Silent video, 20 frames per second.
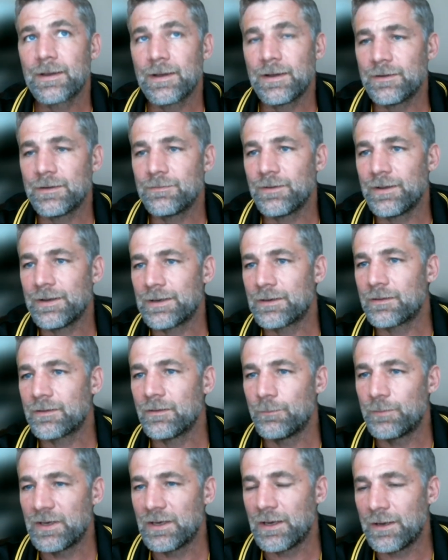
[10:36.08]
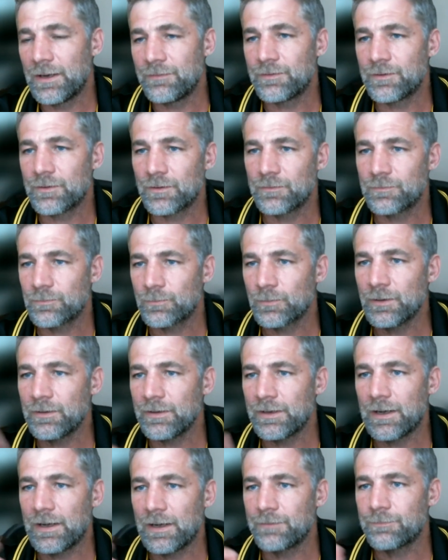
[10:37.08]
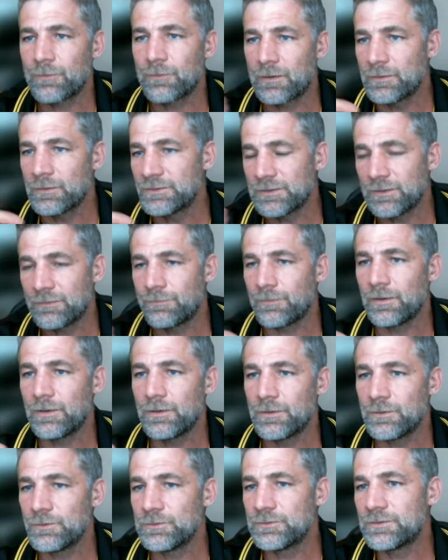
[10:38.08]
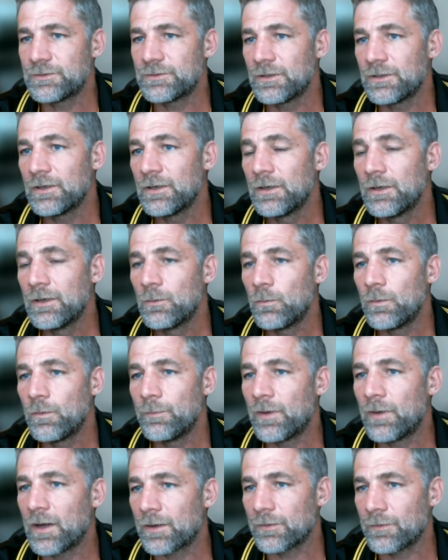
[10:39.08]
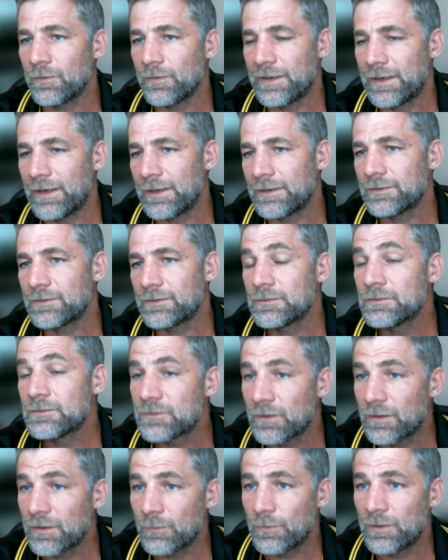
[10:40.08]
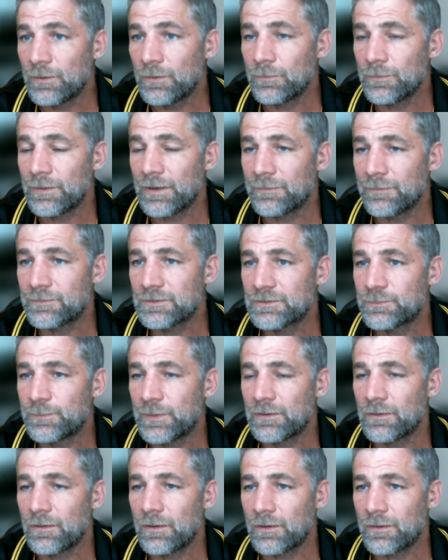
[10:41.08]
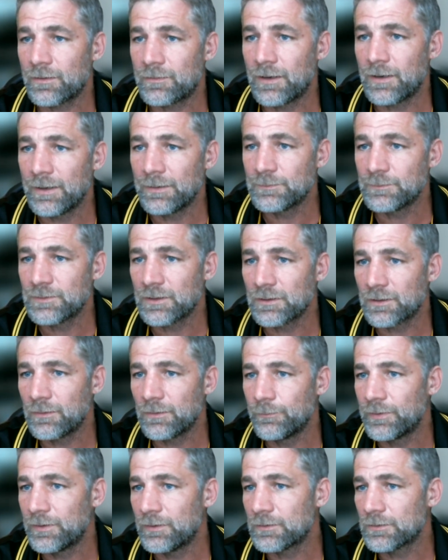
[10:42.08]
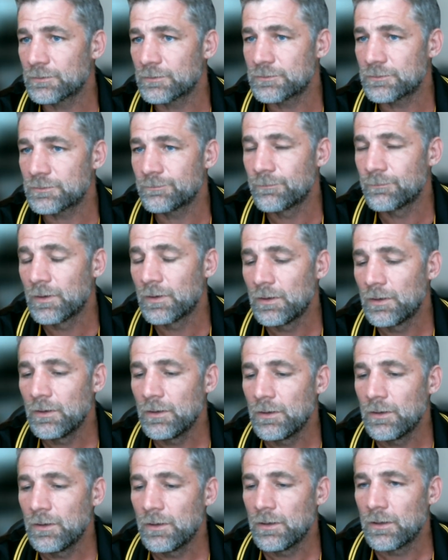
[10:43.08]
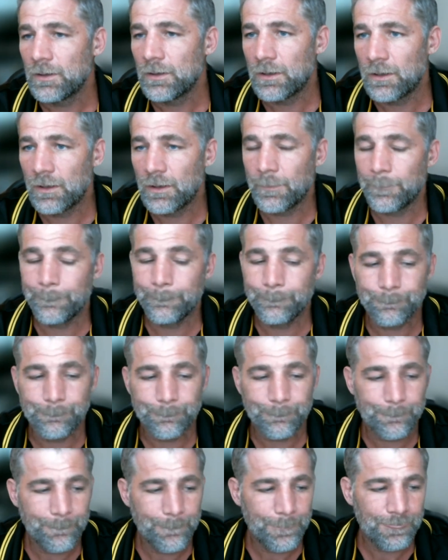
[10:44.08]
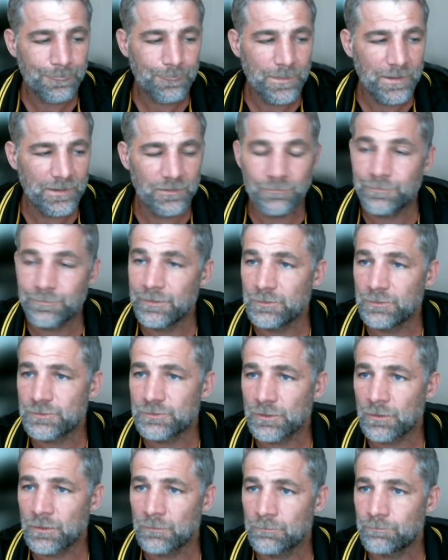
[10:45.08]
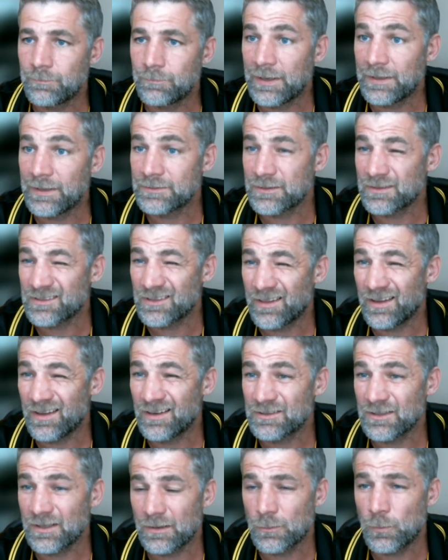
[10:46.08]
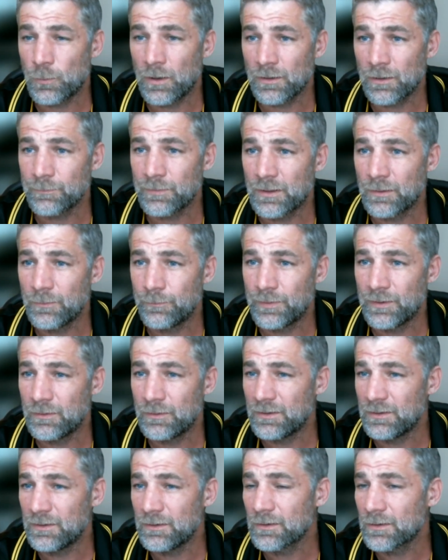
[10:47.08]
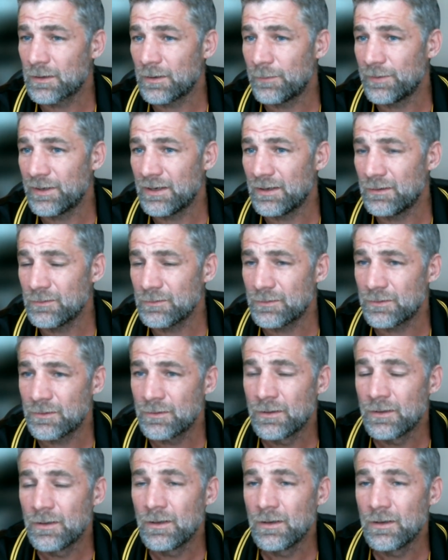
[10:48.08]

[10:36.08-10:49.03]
kind of like the behavior of really high frequency flows. We model that so that we don't have to spend a lot of time on computers. In the future, as things like quantum computing are coming out,